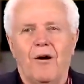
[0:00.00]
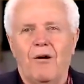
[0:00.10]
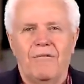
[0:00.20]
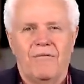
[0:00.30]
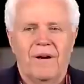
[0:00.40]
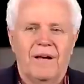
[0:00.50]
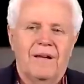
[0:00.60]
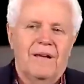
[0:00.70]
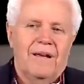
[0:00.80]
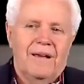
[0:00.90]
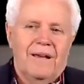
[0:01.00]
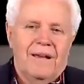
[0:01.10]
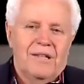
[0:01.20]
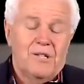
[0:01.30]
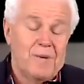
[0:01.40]
offering?
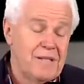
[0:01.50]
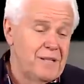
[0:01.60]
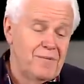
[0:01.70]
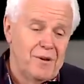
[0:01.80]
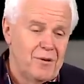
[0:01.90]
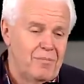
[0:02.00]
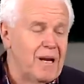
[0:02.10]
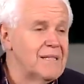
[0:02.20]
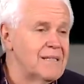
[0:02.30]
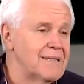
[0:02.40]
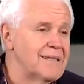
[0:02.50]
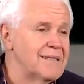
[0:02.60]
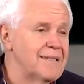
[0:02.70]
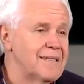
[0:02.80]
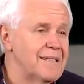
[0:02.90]
Especially if the Lord blesses
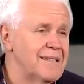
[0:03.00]
us.